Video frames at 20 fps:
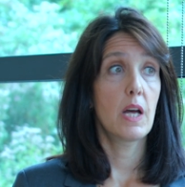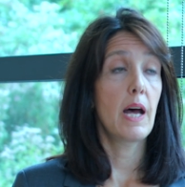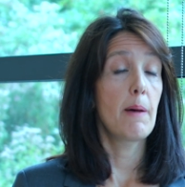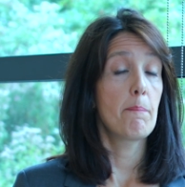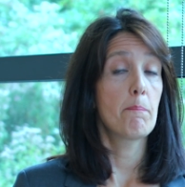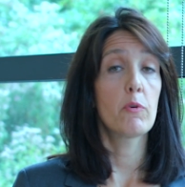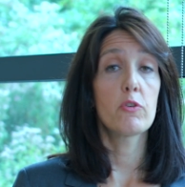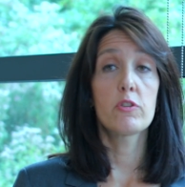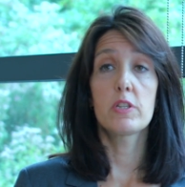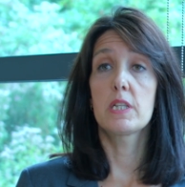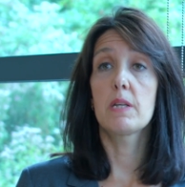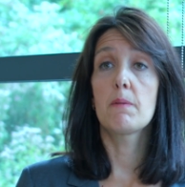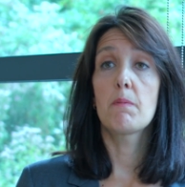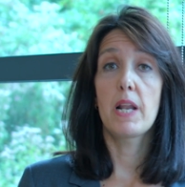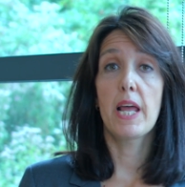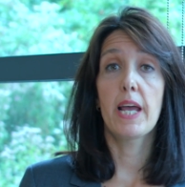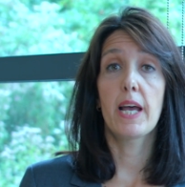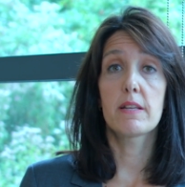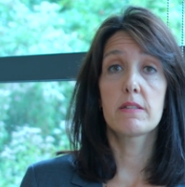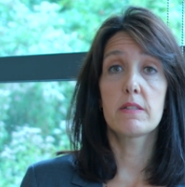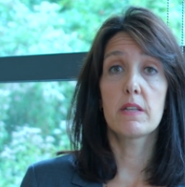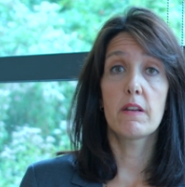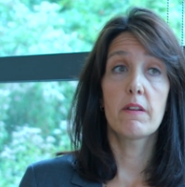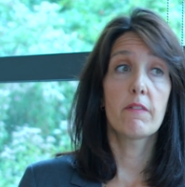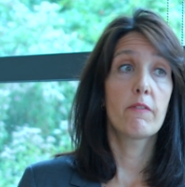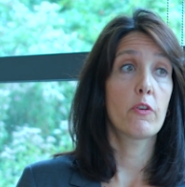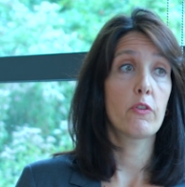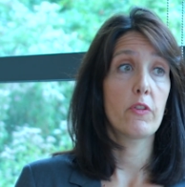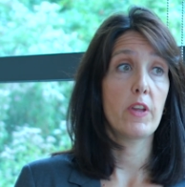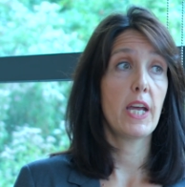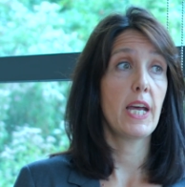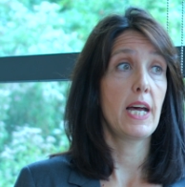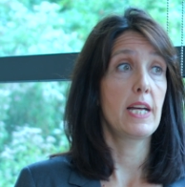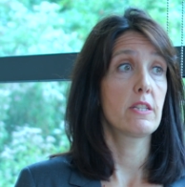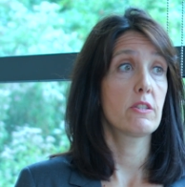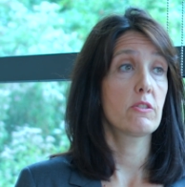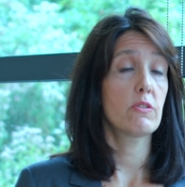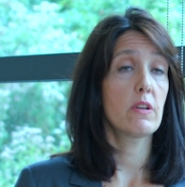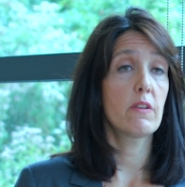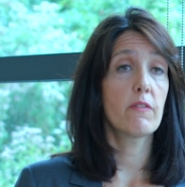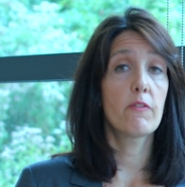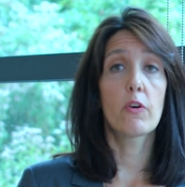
a positive legacy for the country,